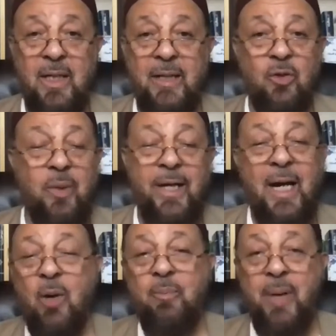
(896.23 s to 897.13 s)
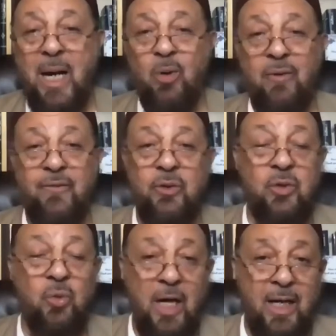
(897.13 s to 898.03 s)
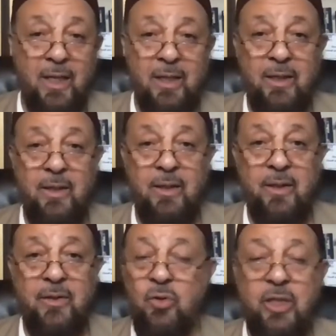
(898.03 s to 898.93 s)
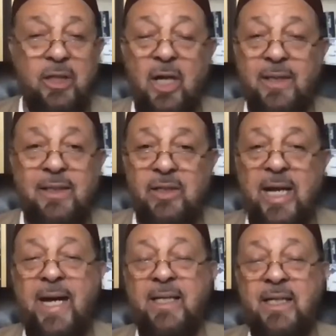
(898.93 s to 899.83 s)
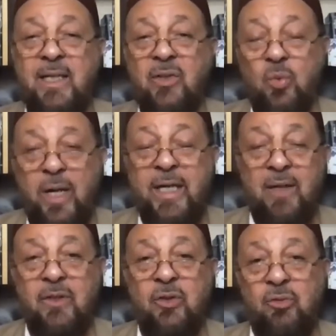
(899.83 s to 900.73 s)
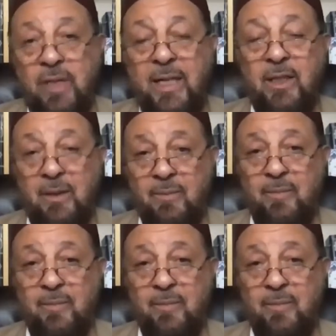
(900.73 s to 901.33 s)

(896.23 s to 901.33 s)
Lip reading: And no matter how powerful you are, you cannot stand in the way of the Creator.